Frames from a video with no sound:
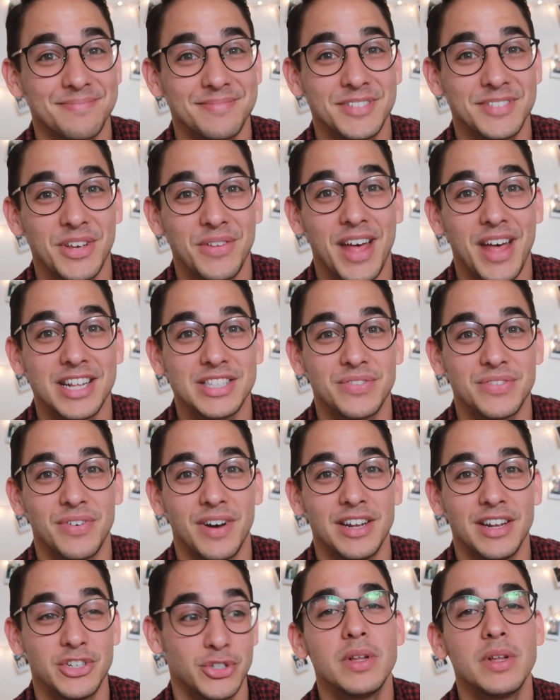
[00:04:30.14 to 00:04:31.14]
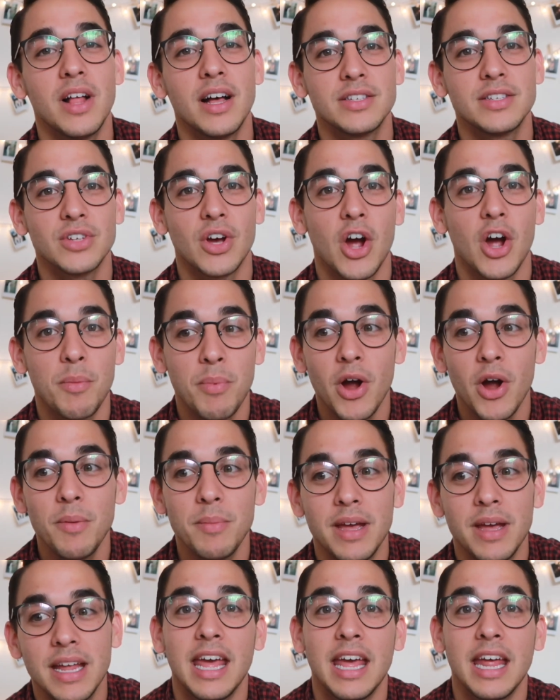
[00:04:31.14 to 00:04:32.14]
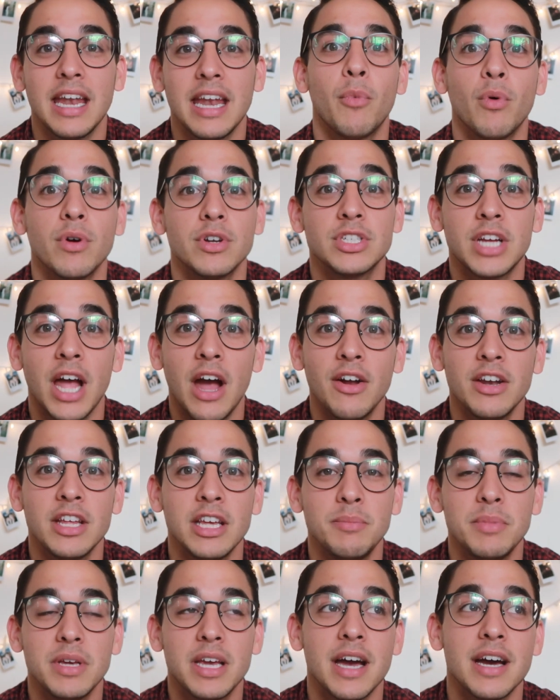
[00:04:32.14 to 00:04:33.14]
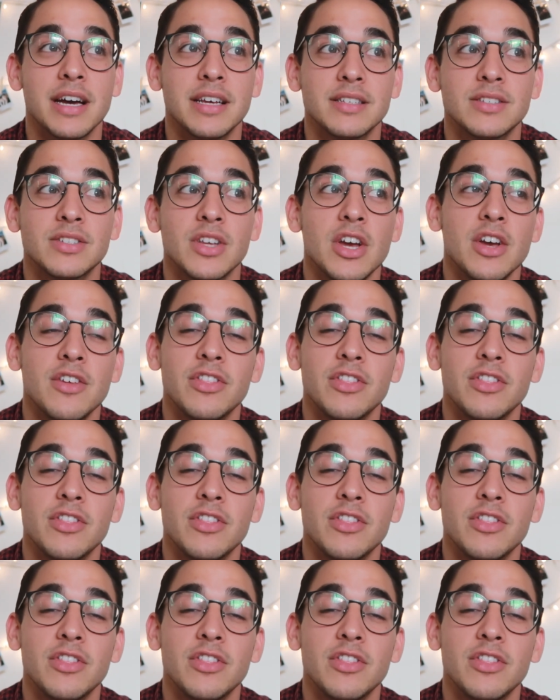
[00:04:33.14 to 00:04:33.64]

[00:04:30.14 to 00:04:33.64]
So that's fun. We lost our apartment in Orange County because